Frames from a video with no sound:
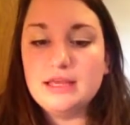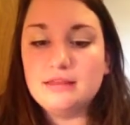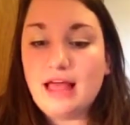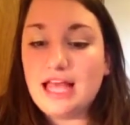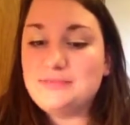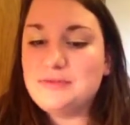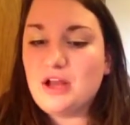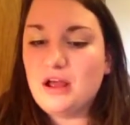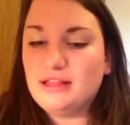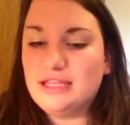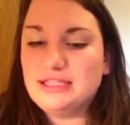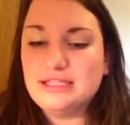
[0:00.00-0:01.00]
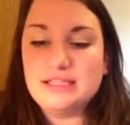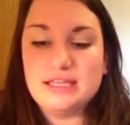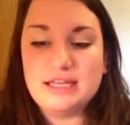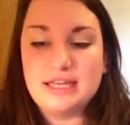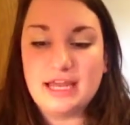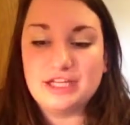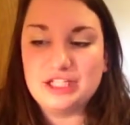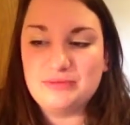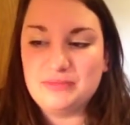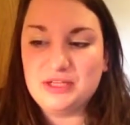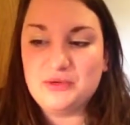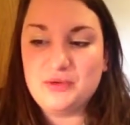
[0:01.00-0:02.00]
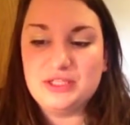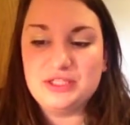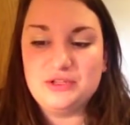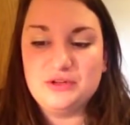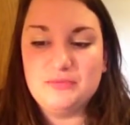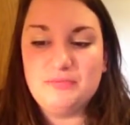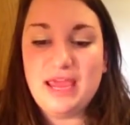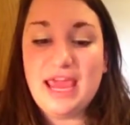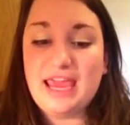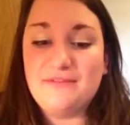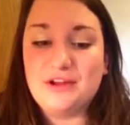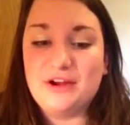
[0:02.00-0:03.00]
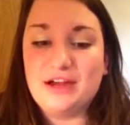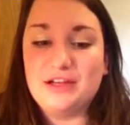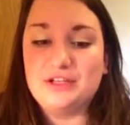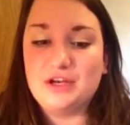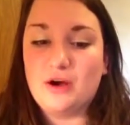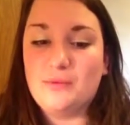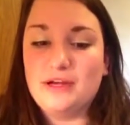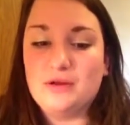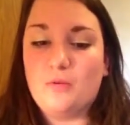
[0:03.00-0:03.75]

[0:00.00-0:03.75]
Last but not least is the connection between student behavior and Darwin and